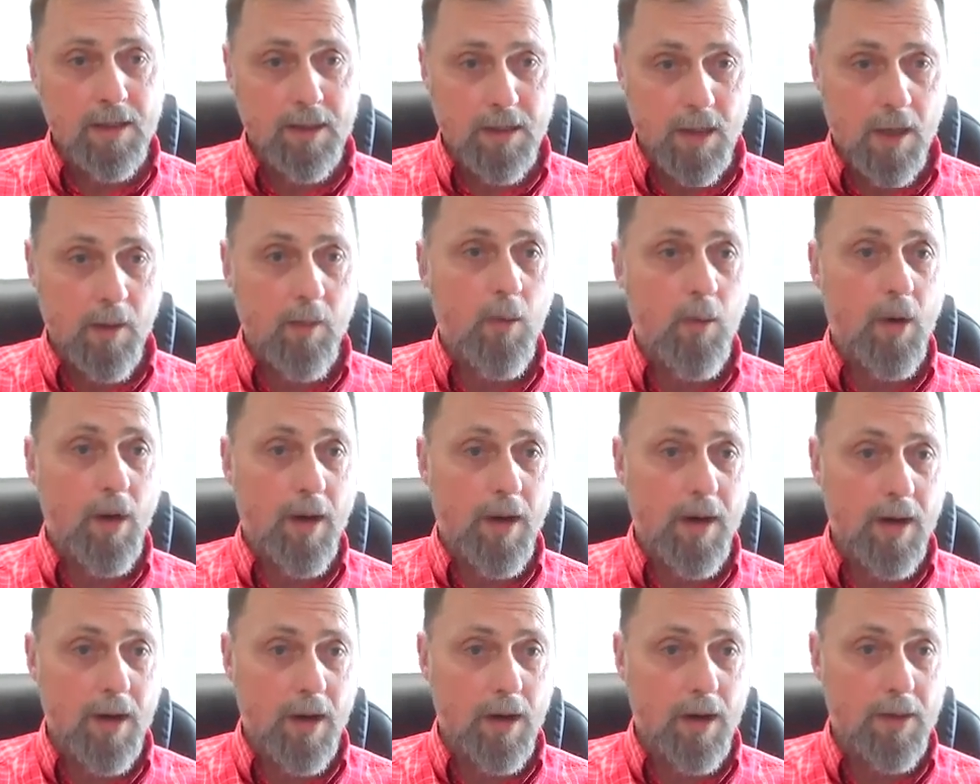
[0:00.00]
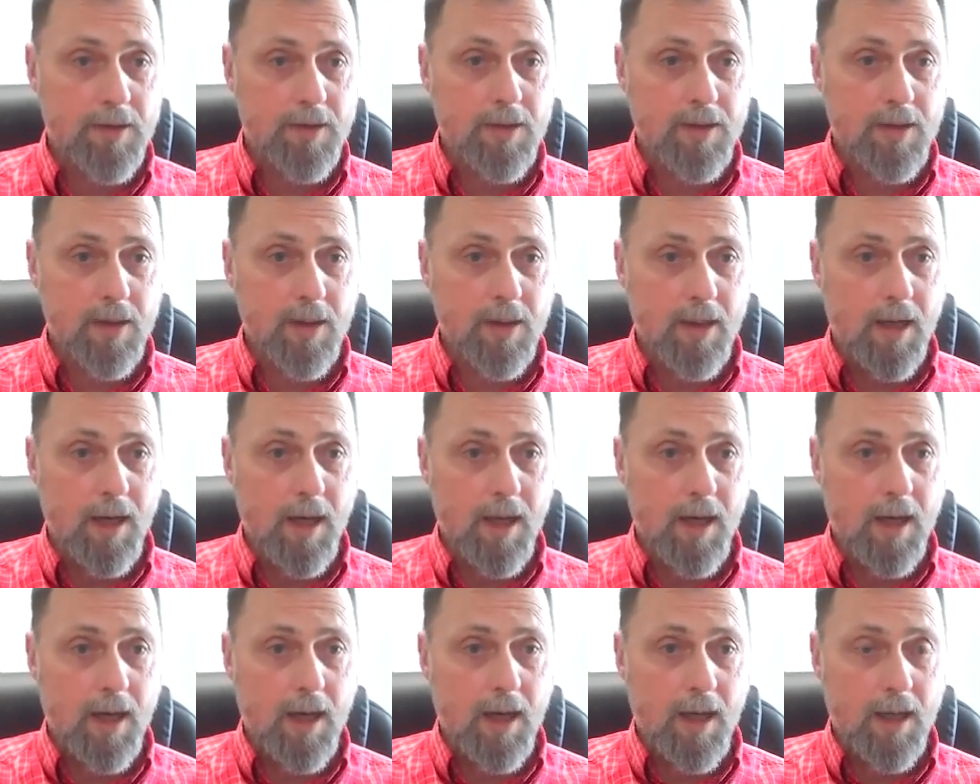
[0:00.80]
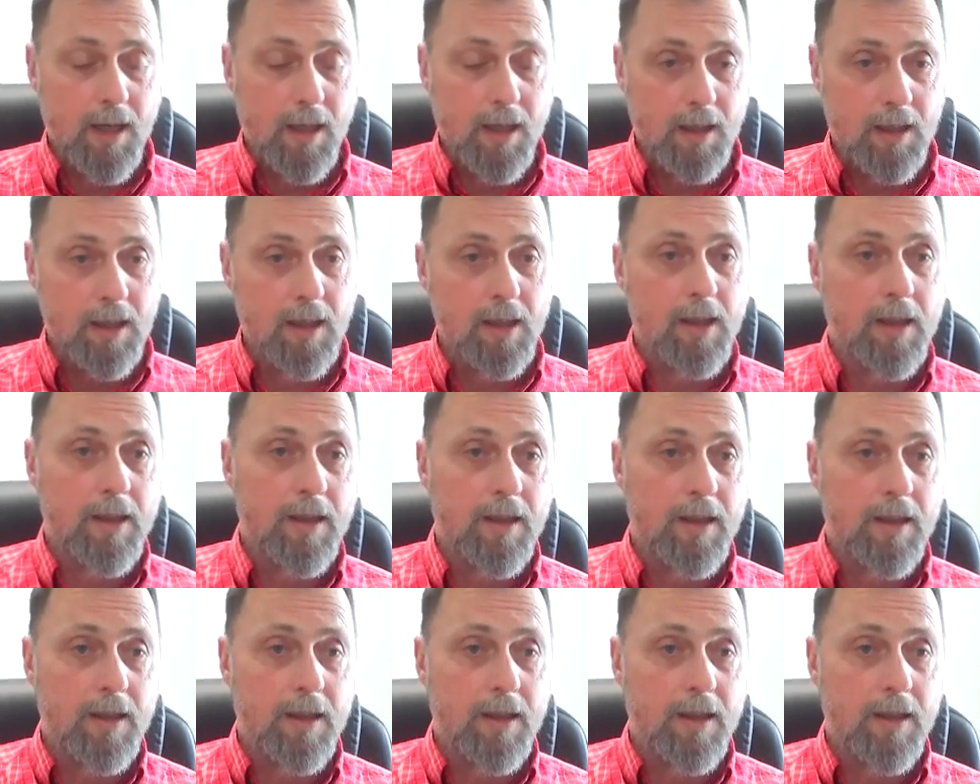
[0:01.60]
somewhere else. And again,